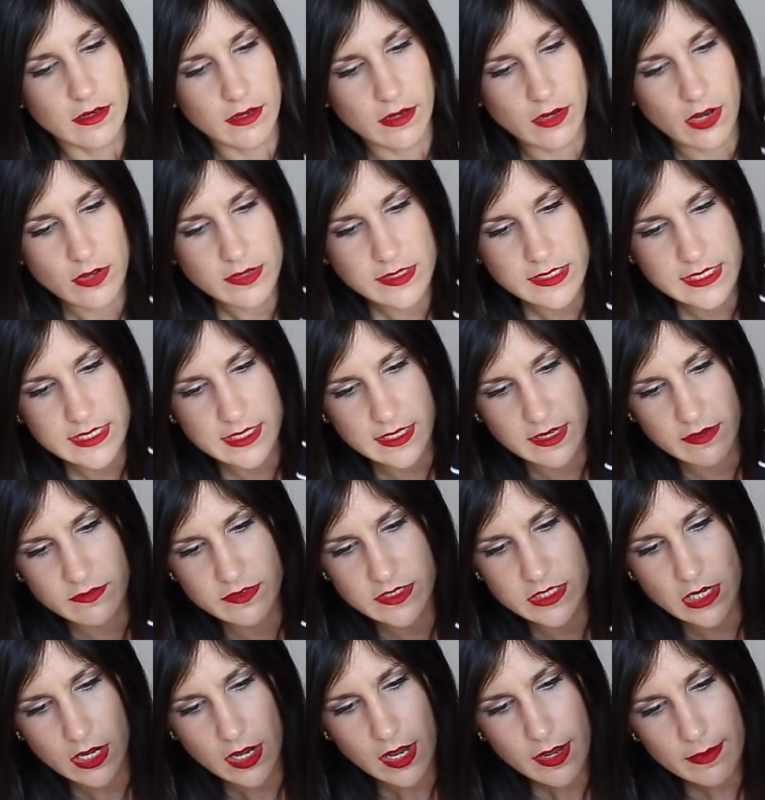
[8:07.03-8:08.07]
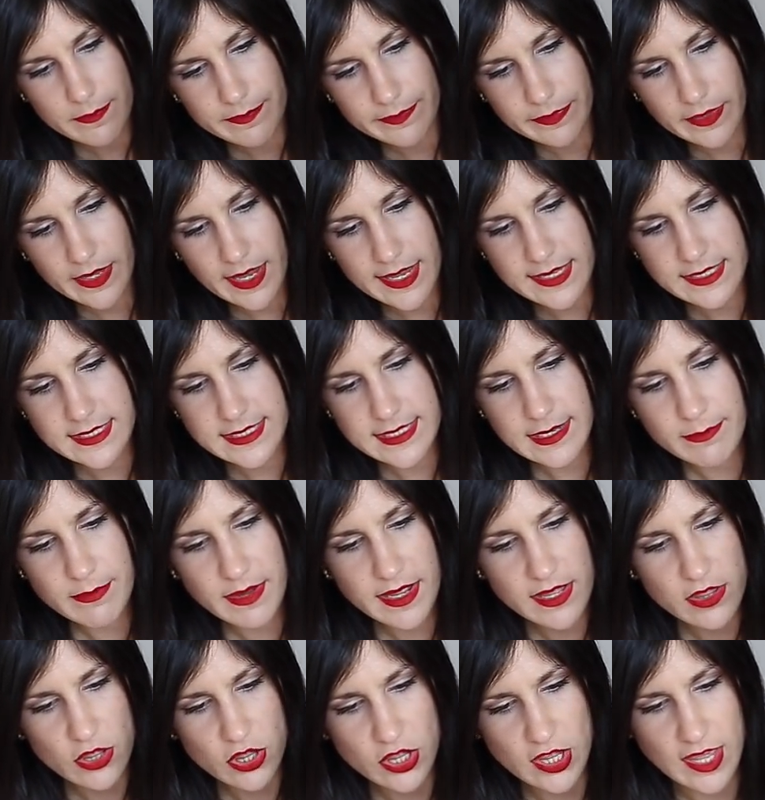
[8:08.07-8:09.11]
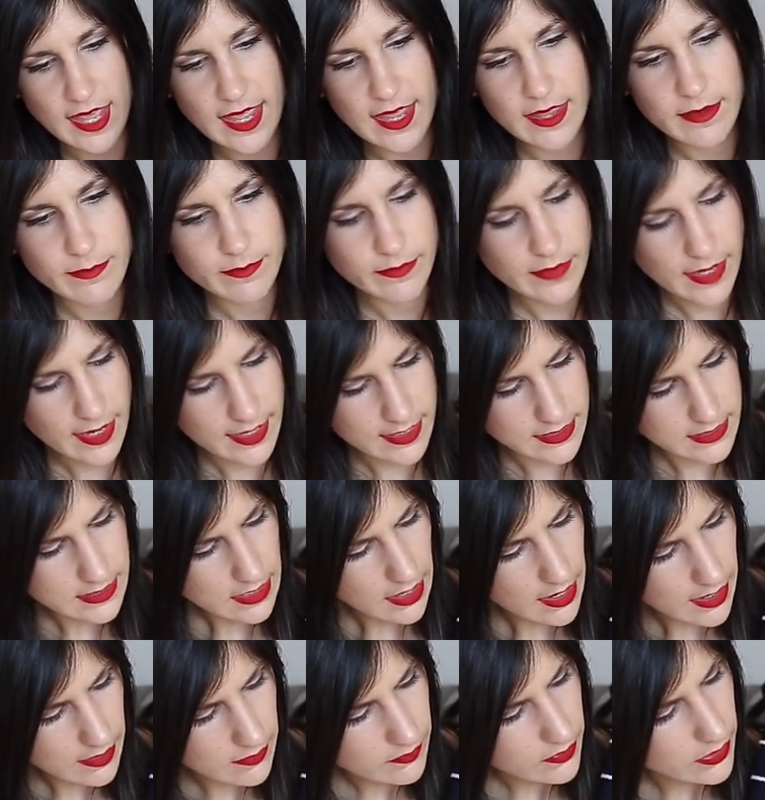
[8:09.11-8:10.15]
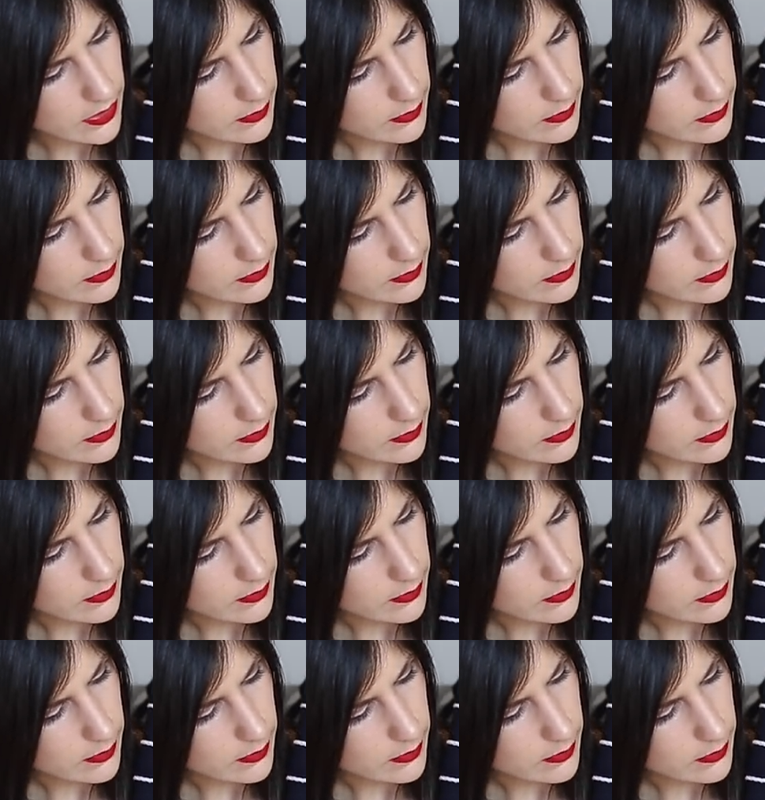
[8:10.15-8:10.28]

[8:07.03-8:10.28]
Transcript: long sleeve top. It's semi-sheer and it's kind of